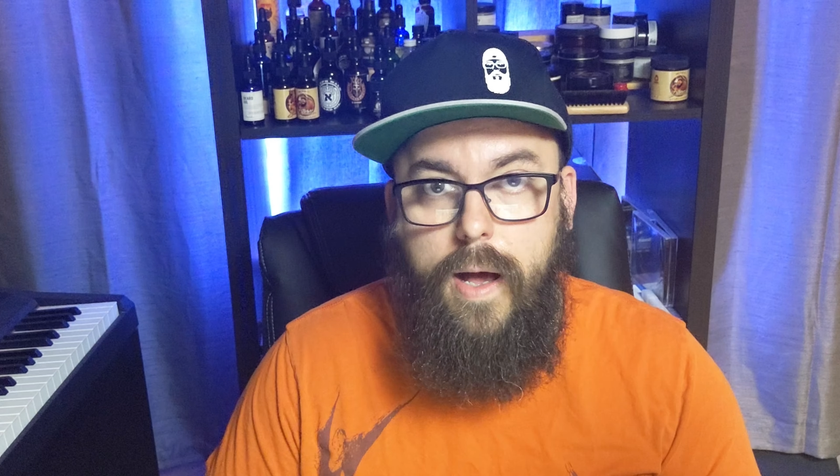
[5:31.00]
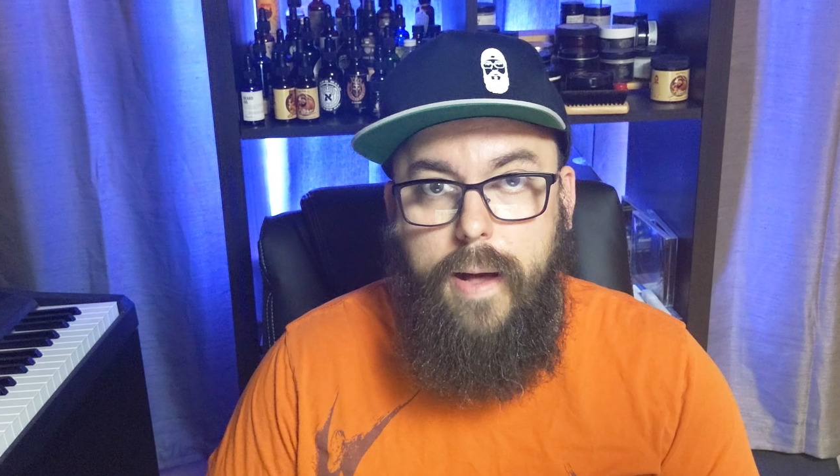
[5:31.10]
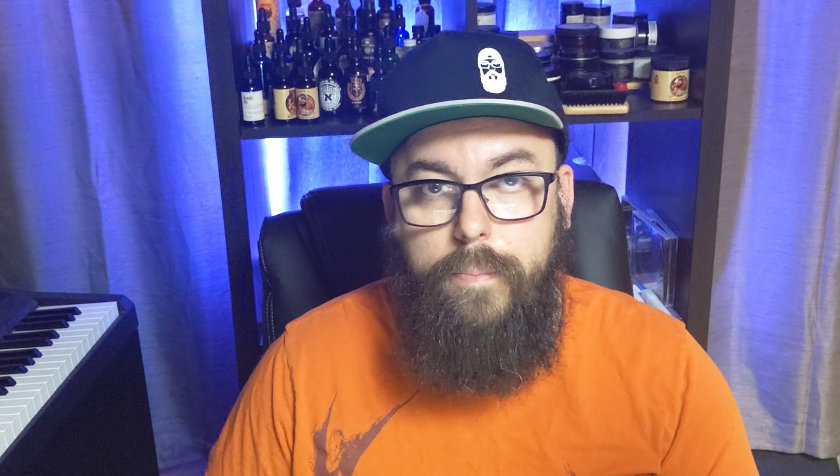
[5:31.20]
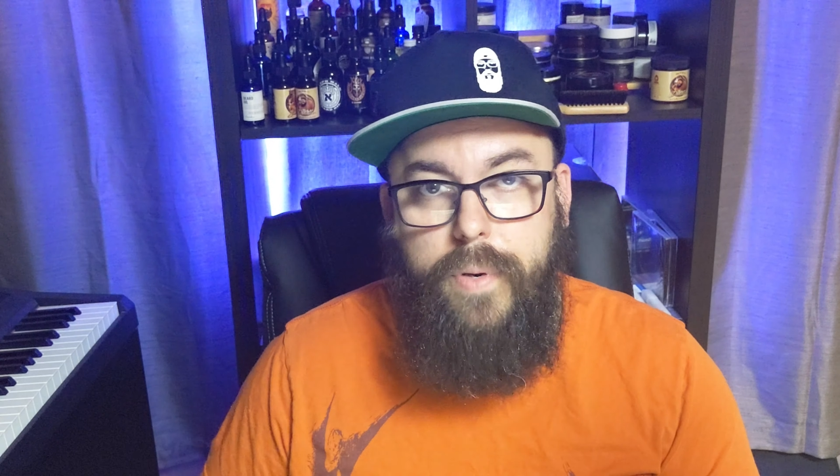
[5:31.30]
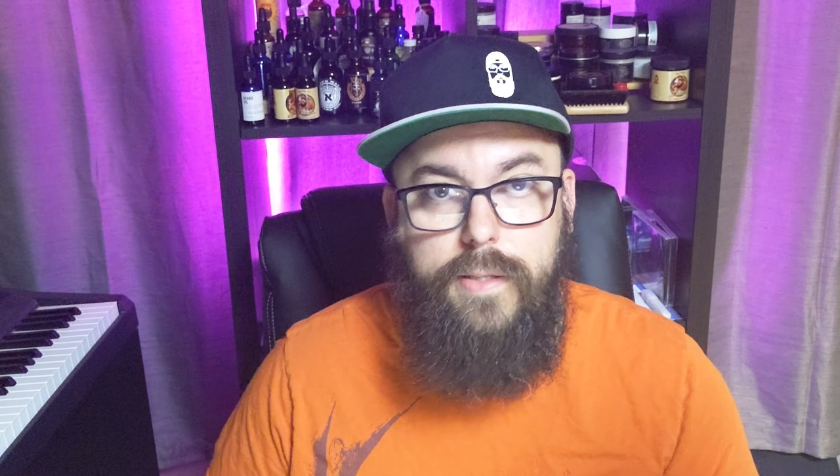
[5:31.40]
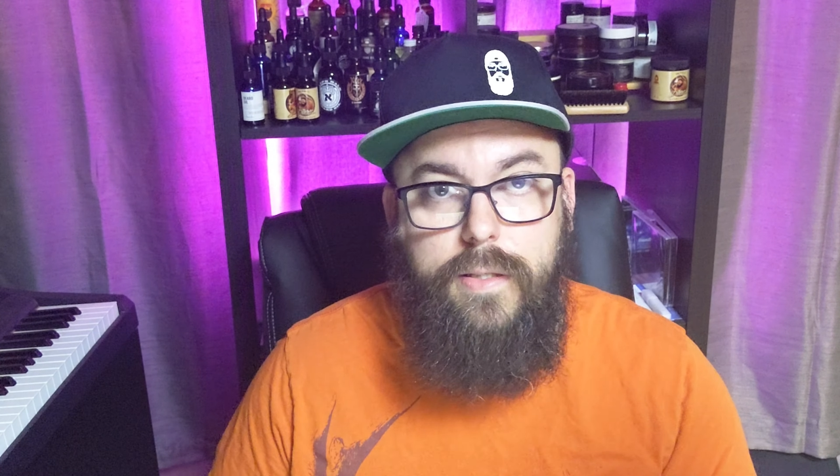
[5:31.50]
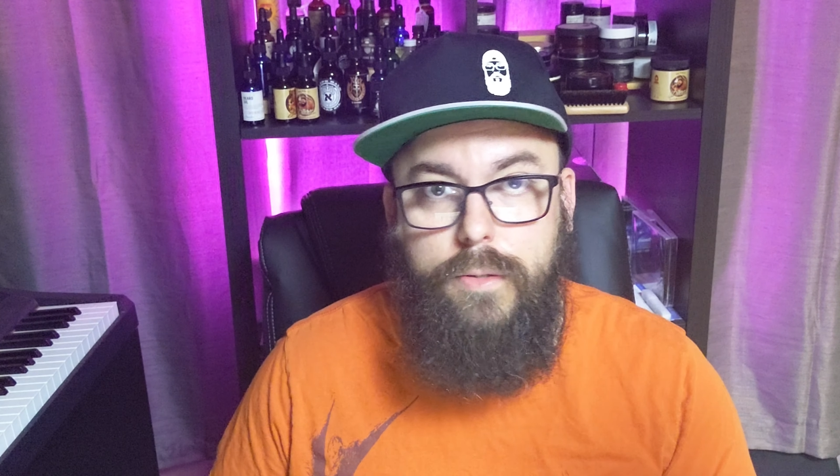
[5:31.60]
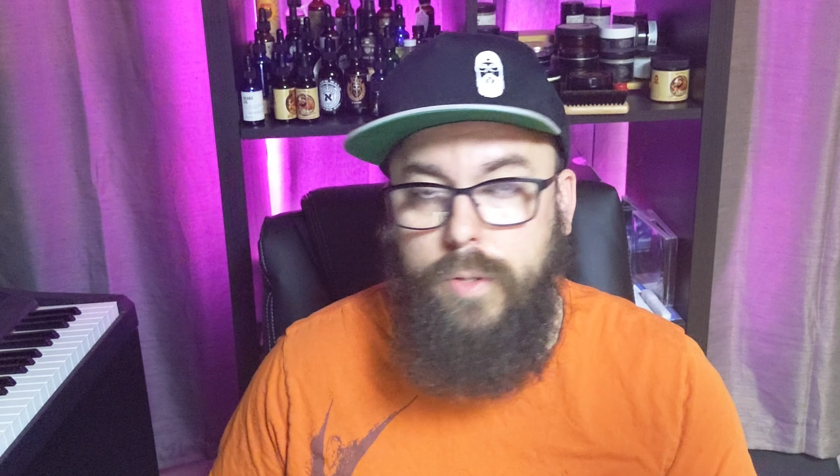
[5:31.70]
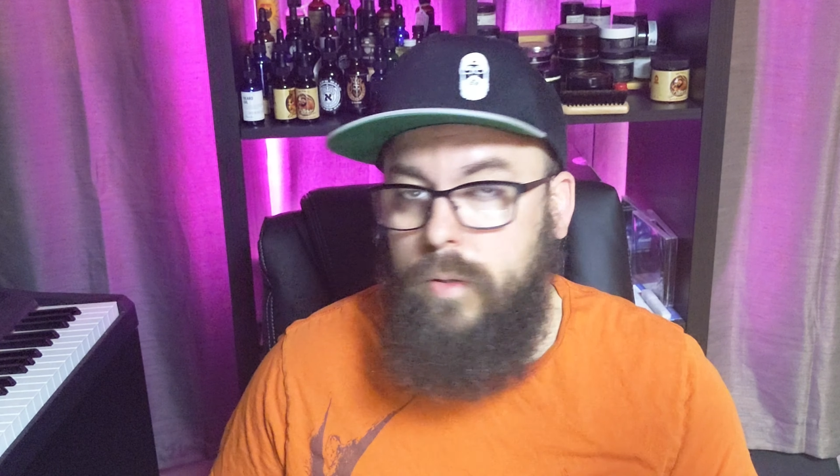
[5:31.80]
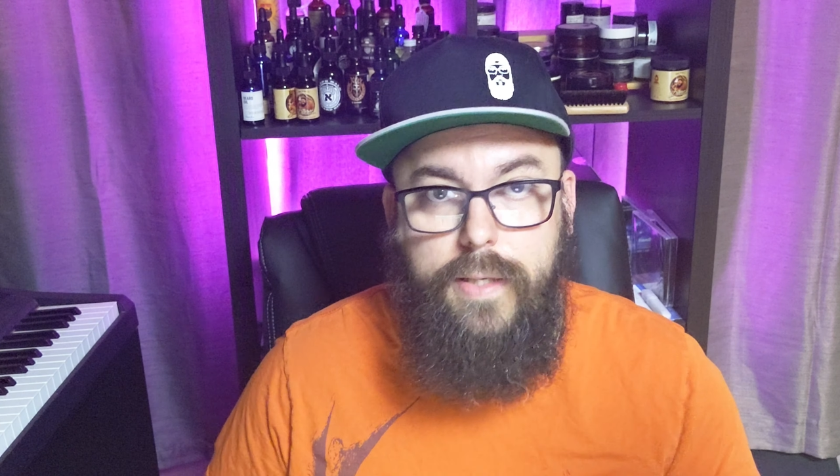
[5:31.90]
It
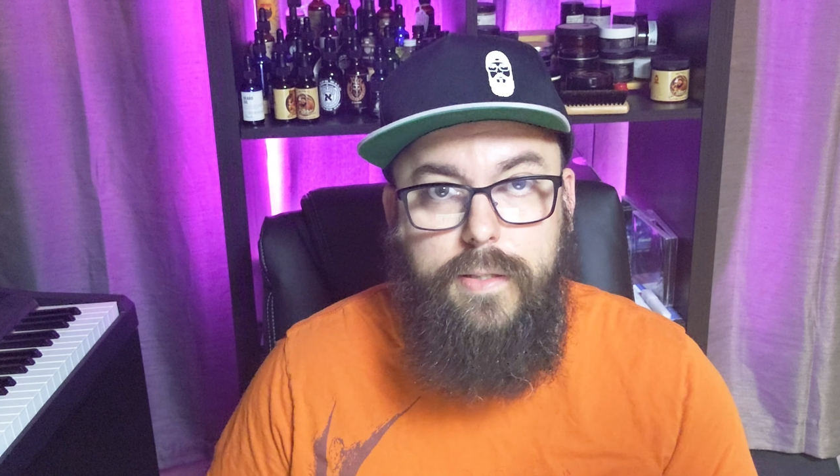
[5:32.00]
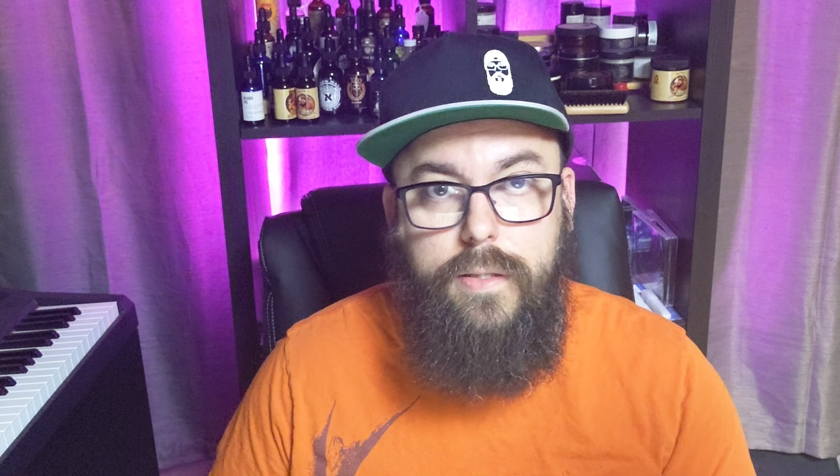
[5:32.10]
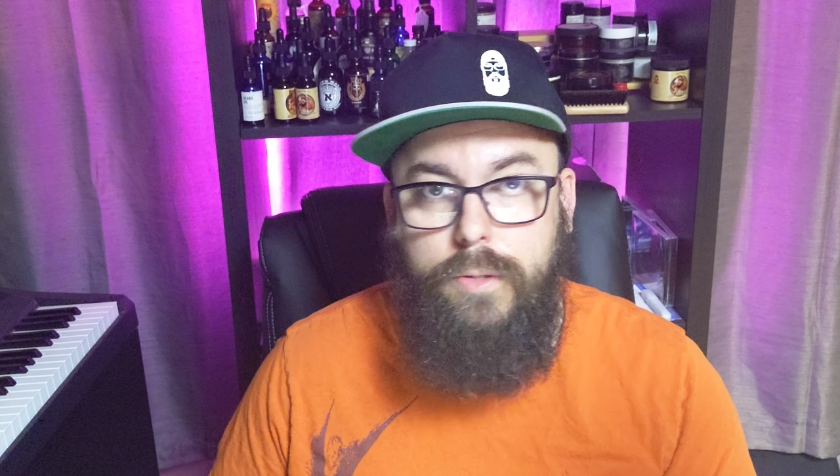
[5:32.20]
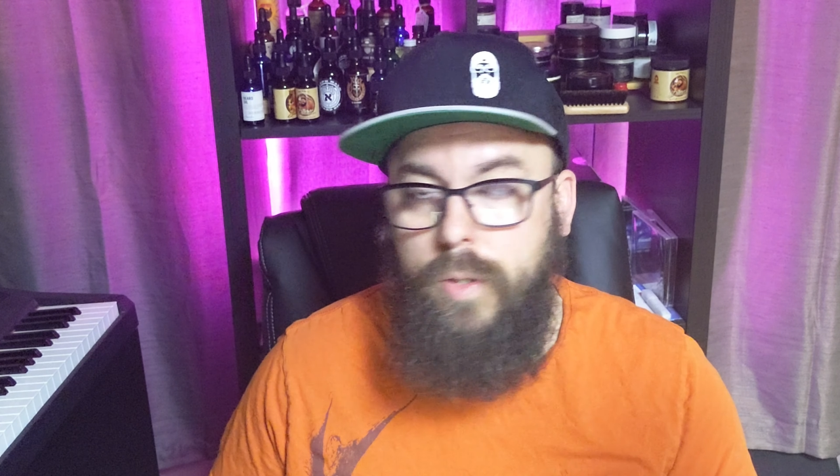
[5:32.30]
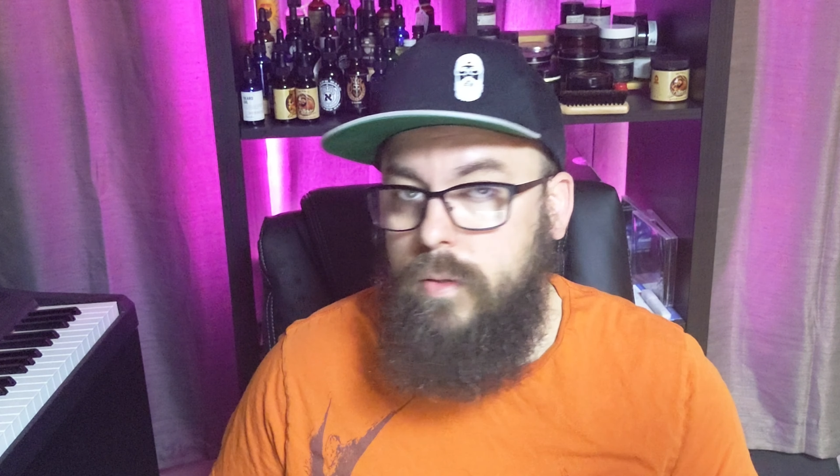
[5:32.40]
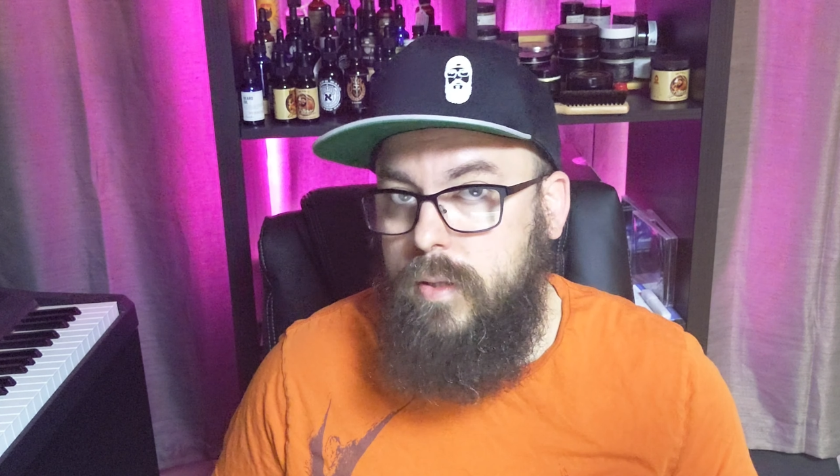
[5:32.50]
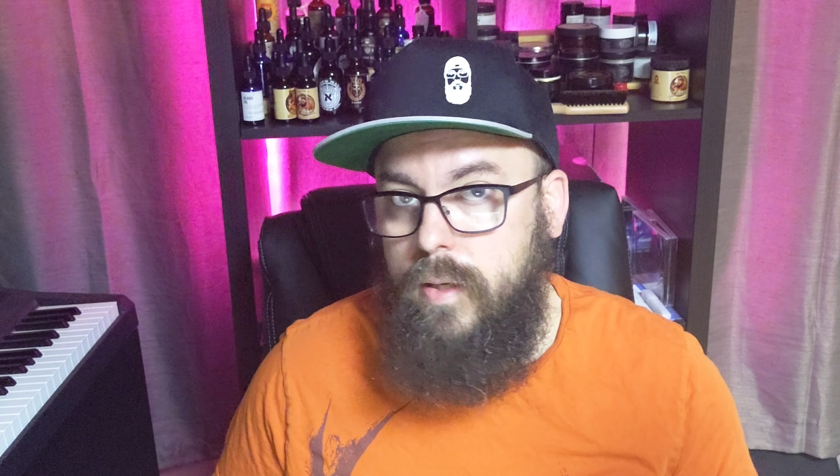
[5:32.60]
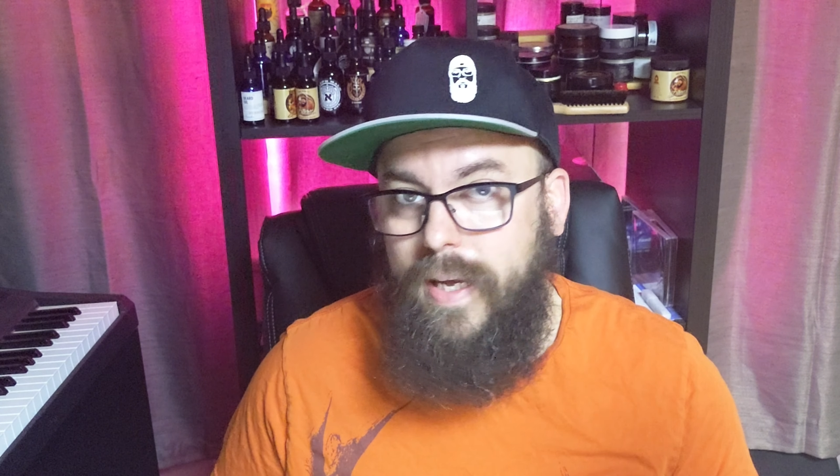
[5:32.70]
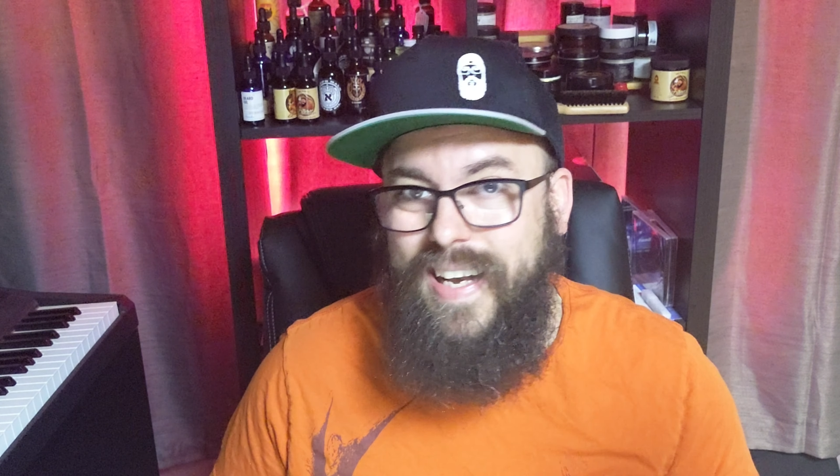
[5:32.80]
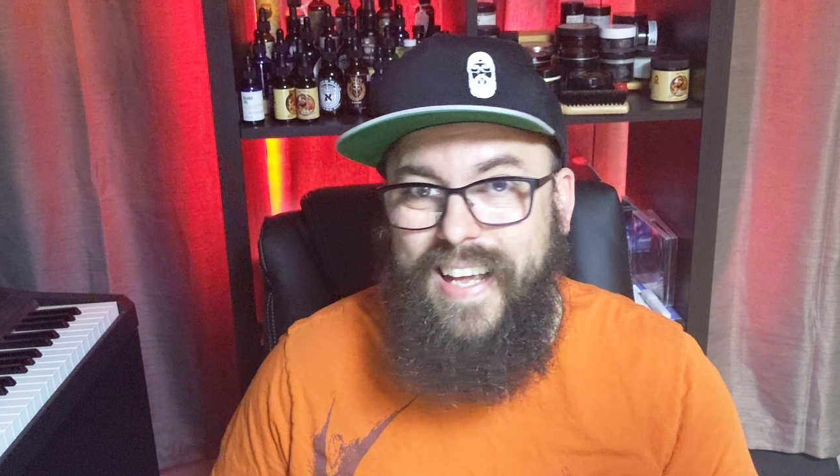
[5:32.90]

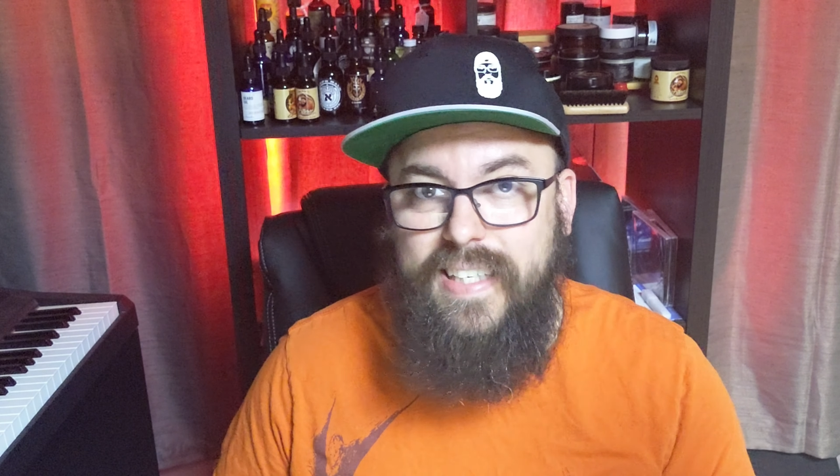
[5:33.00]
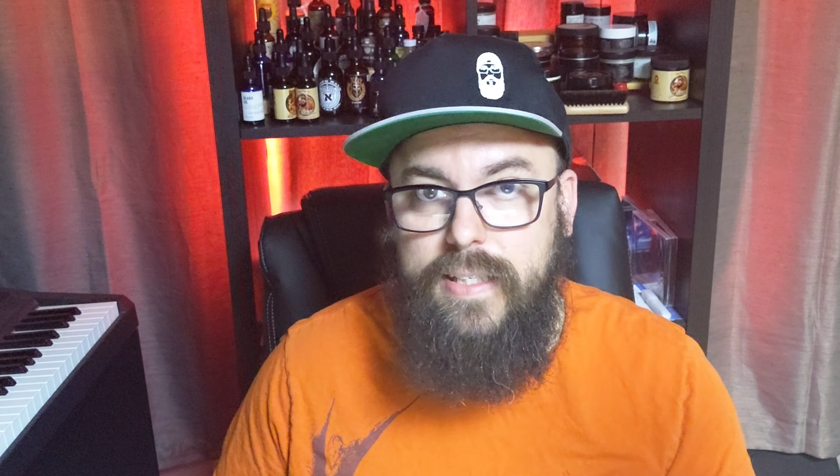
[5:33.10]
is